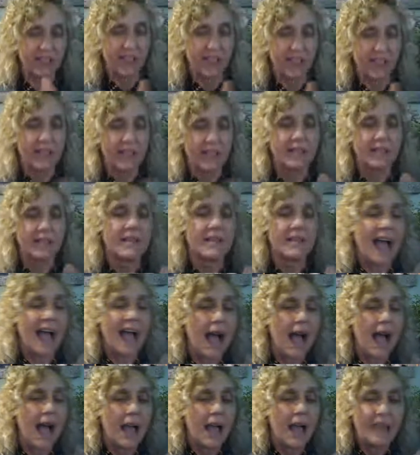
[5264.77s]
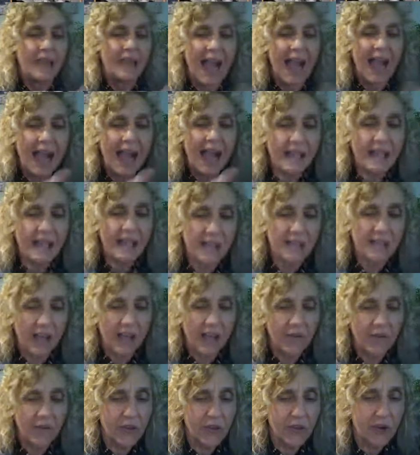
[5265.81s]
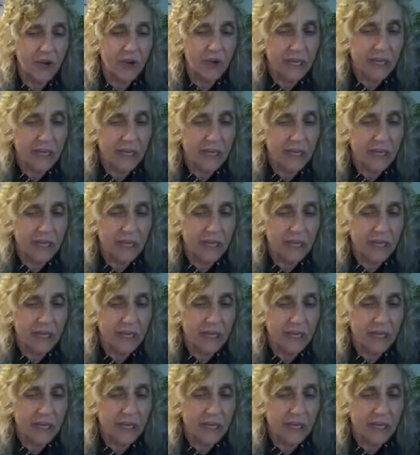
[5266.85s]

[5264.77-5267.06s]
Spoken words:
Well, I'll give a lot of the